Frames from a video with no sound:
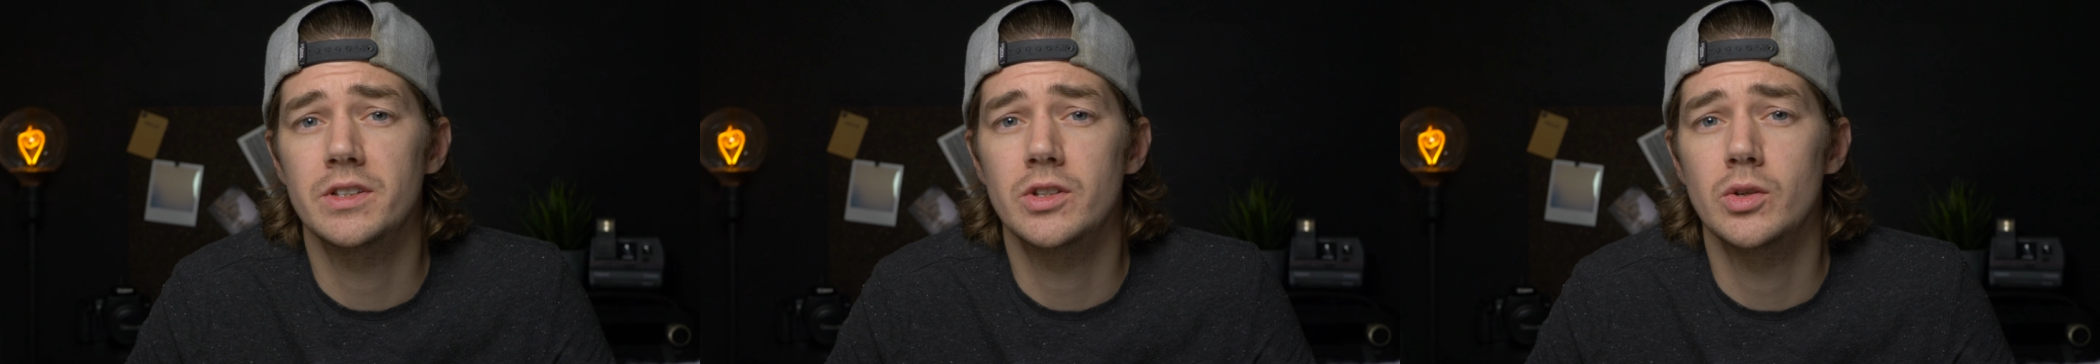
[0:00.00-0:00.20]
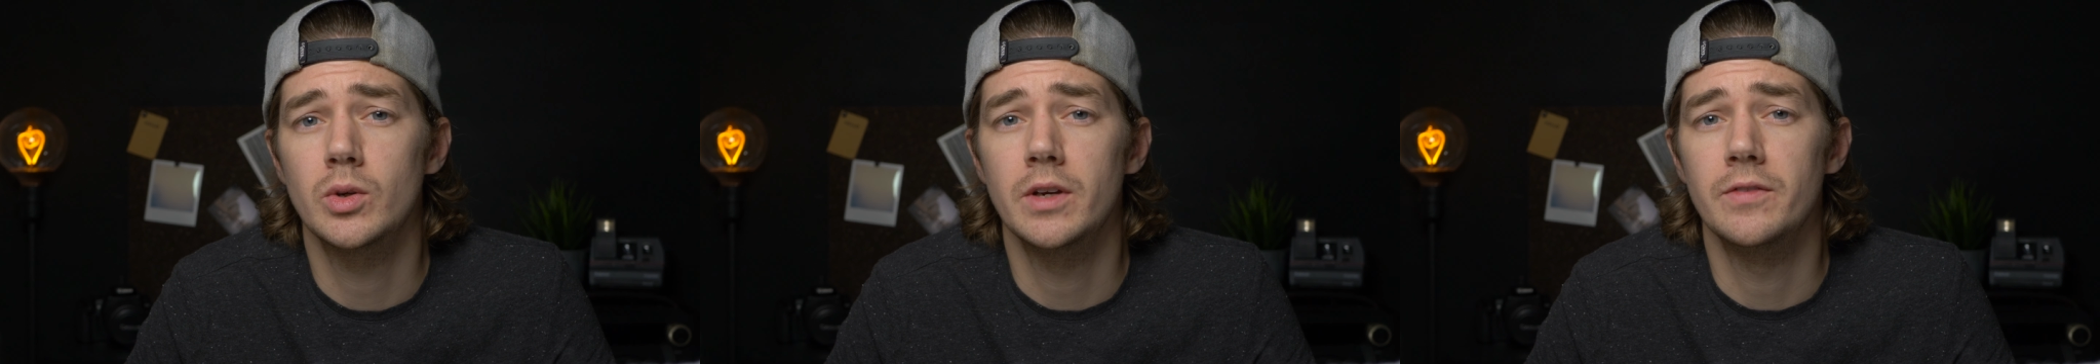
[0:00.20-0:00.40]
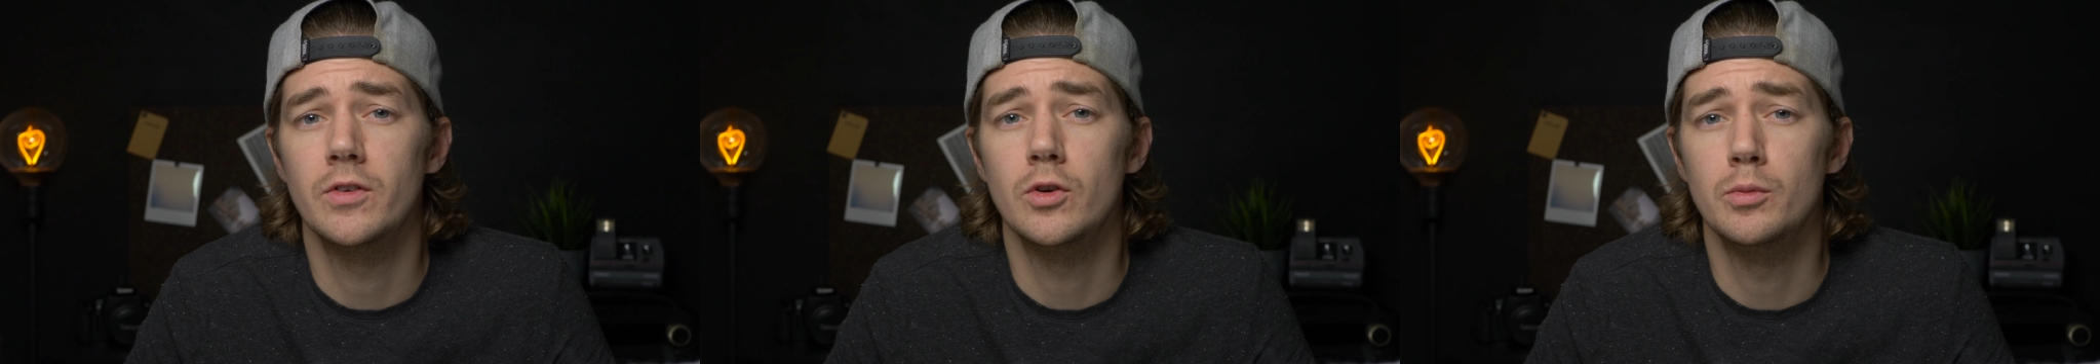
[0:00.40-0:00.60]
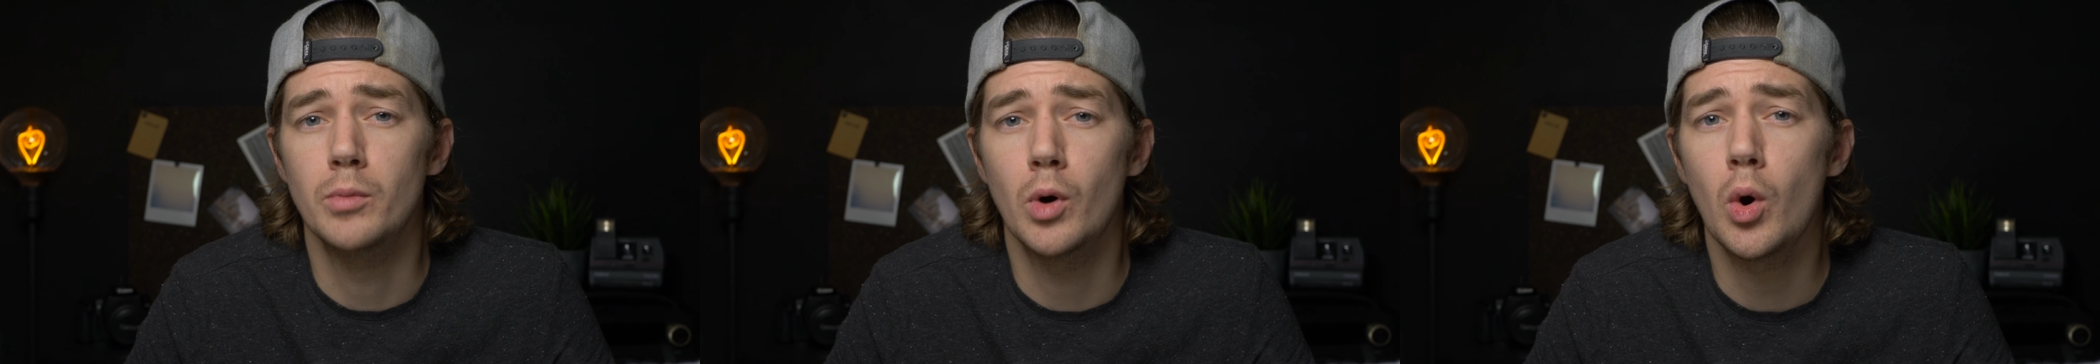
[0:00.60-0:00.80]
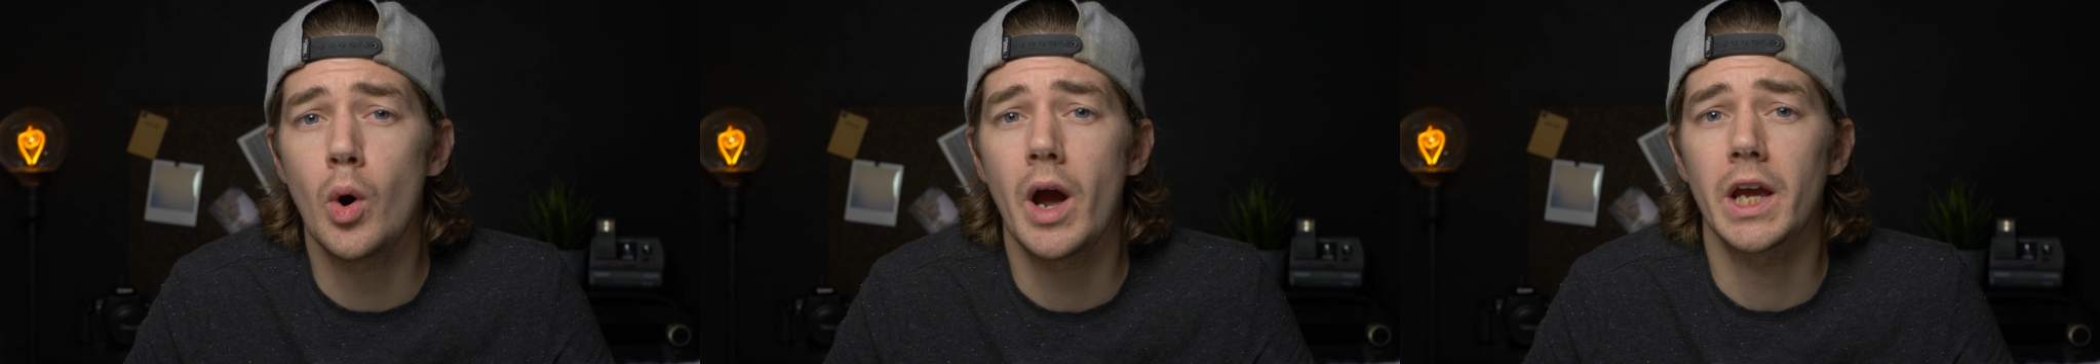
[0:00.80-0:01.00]
to give you
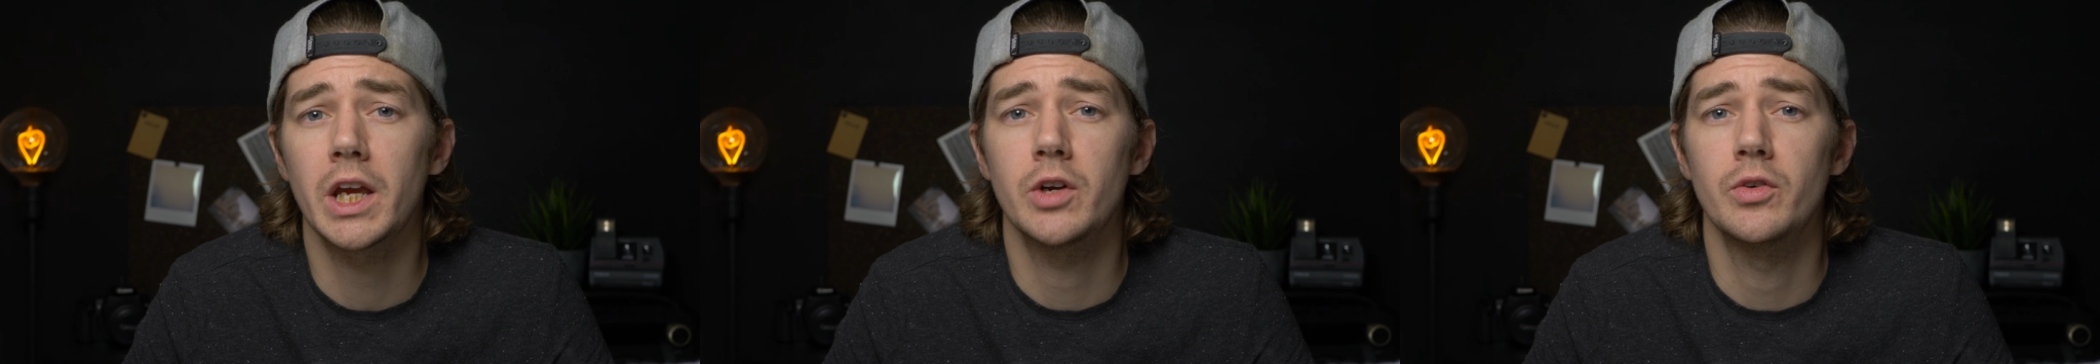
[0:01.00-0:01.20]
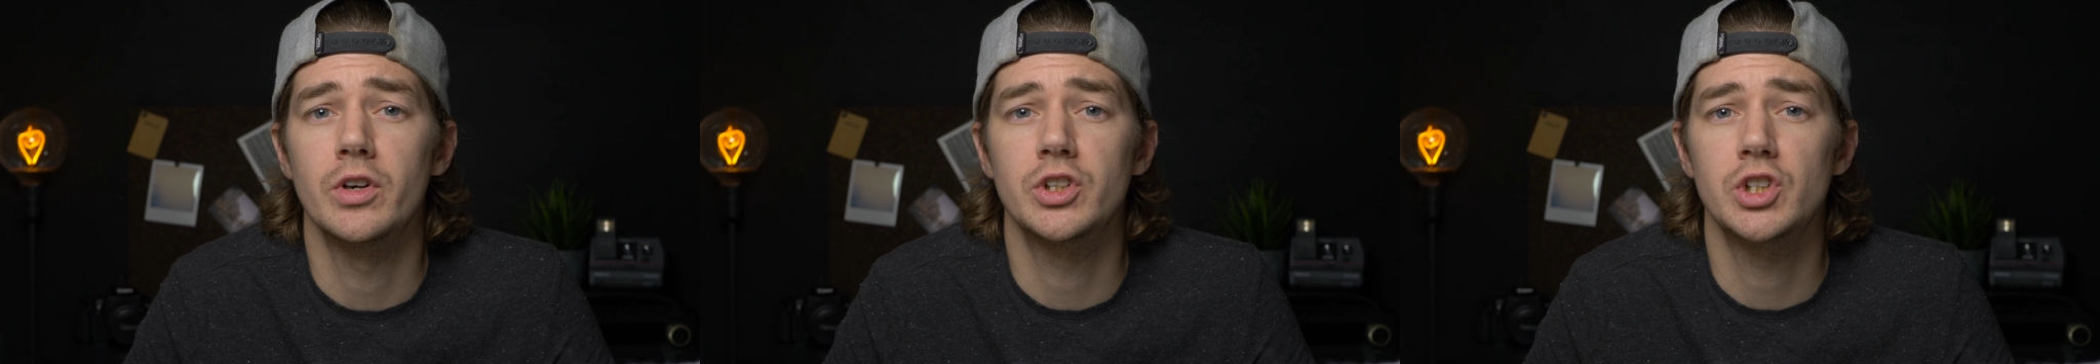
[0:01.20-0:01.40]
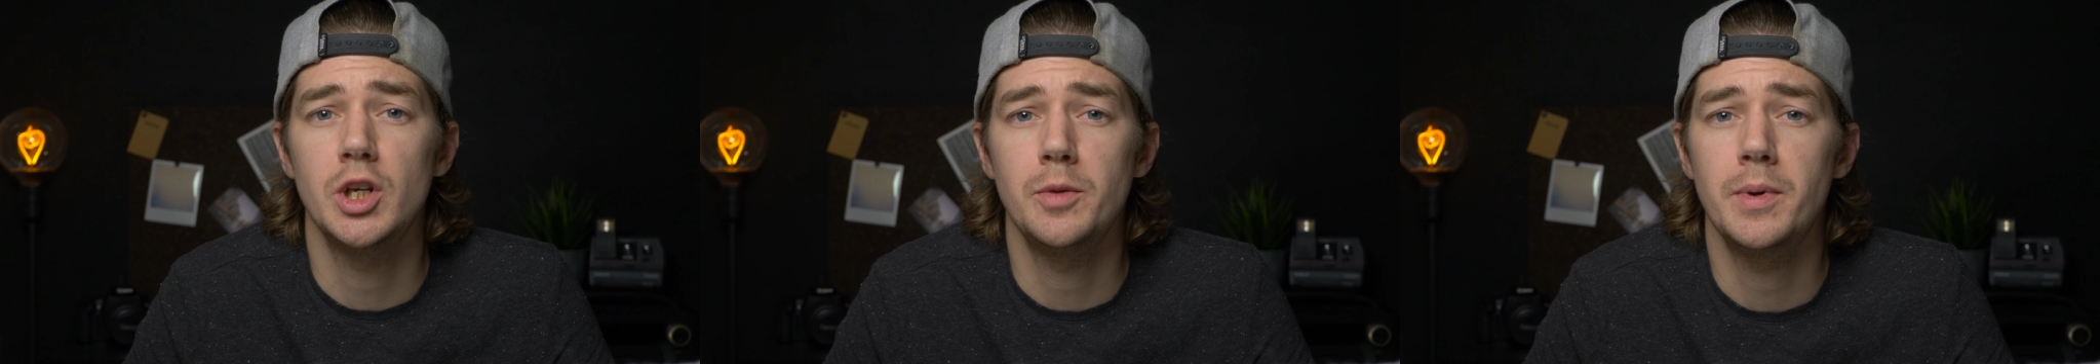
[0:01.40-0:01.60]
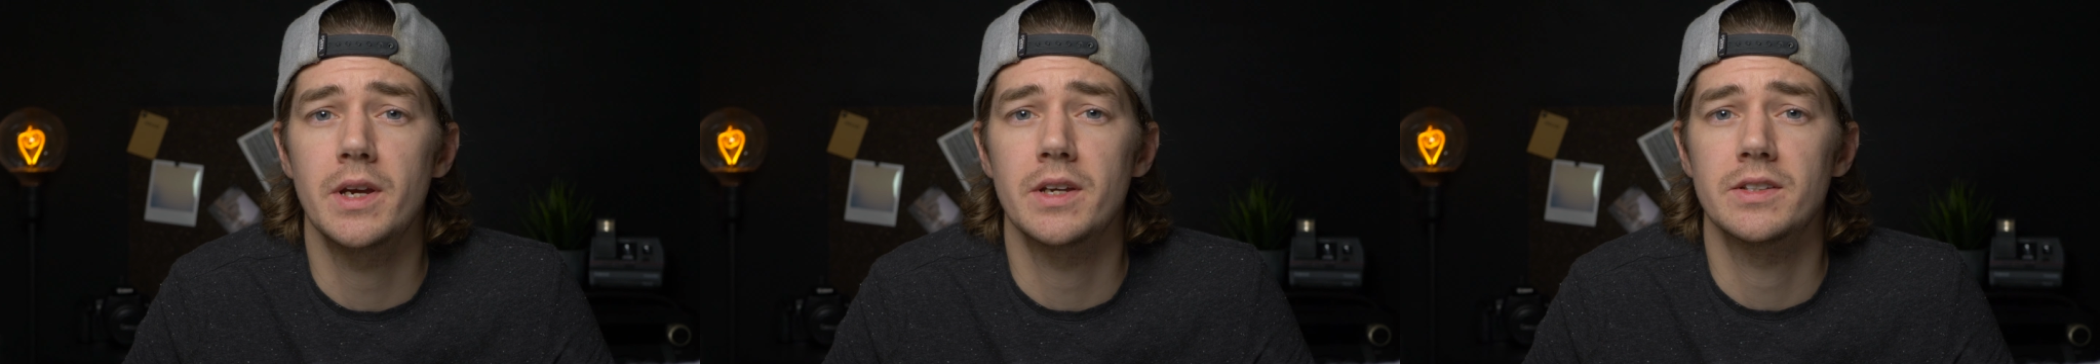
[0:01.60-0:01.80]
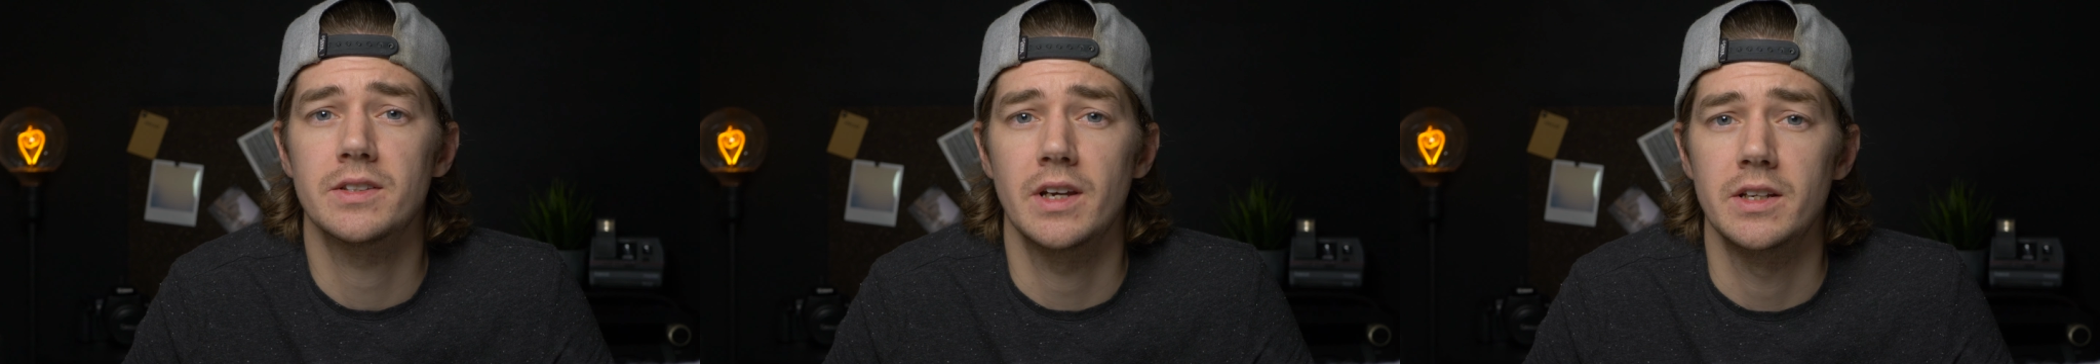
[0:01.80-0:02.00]
more accurate
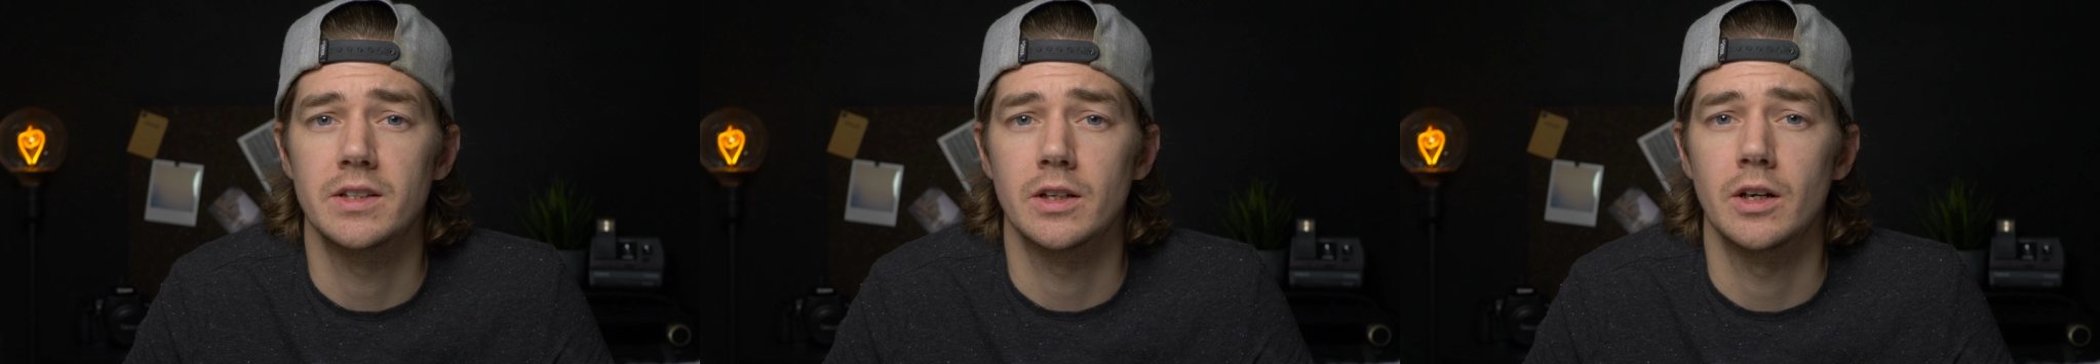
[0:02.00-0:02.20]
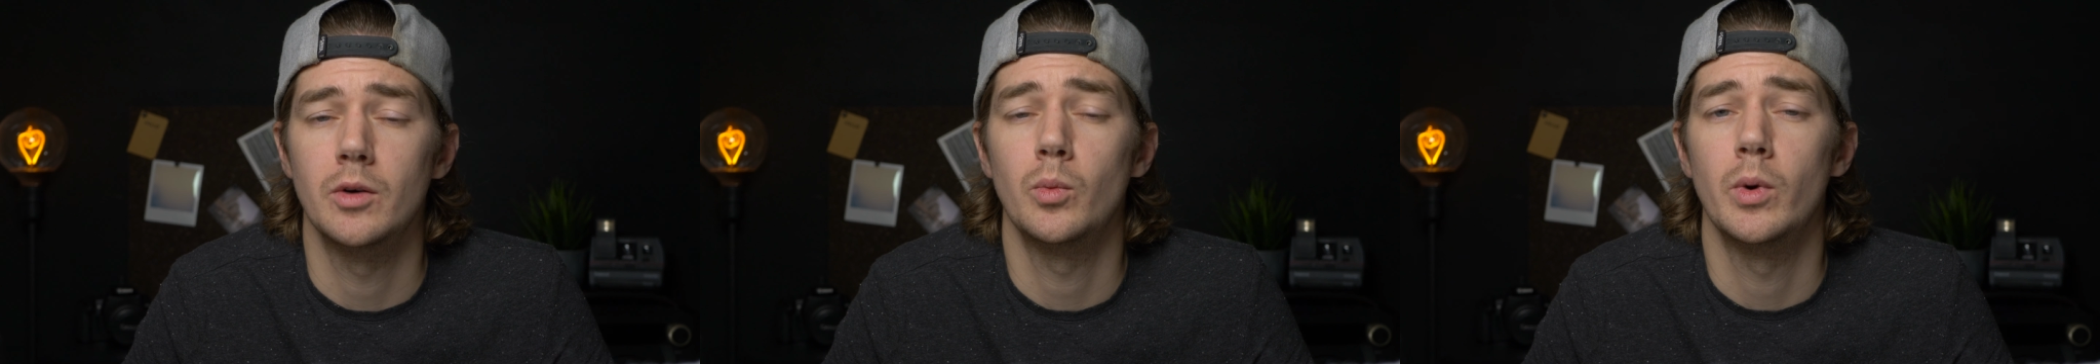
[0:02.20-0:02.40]
GPS data